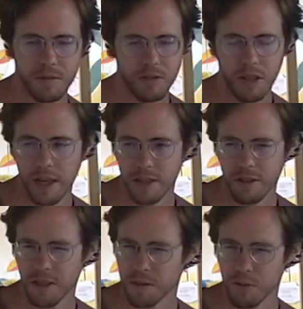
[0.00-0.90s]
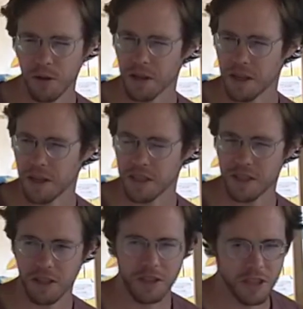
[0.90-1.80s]
dryer is broken and it
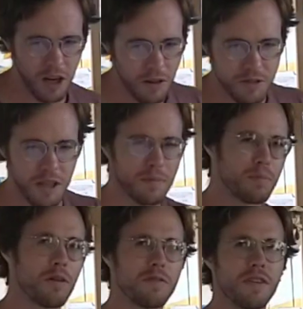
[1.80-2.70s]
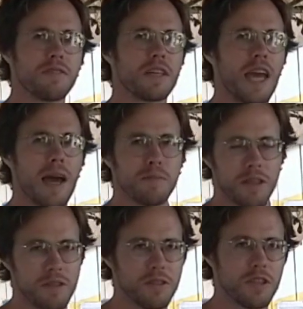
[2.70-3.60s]
starts to all of a sudden pull 50 amps
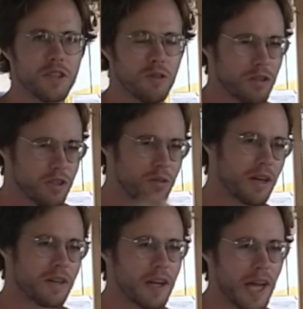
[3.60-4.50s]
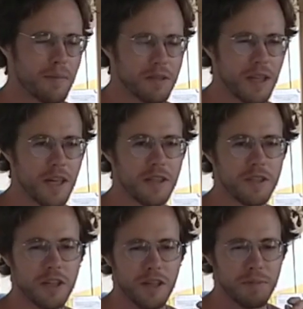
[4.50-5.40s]
because there's a short, or 200 amps, the
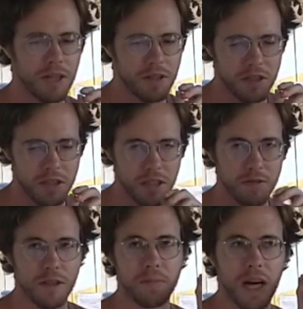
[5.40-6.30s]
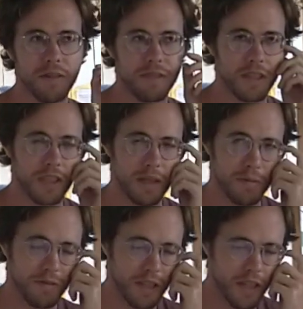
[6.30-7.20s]
circuit breaker is just going to flip off and it's going to
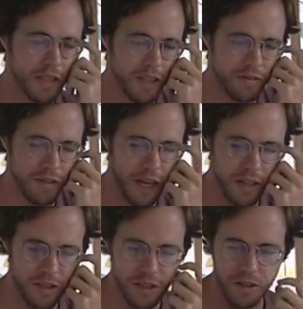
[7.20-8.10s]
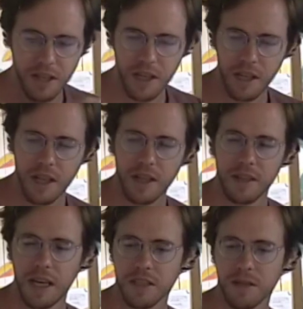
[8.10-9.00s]
prevent causing a fire. So
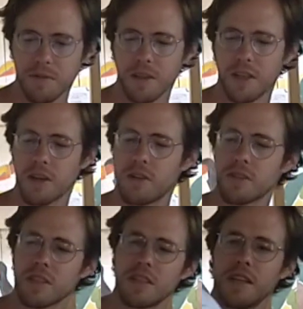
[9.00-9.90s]
that's something that goes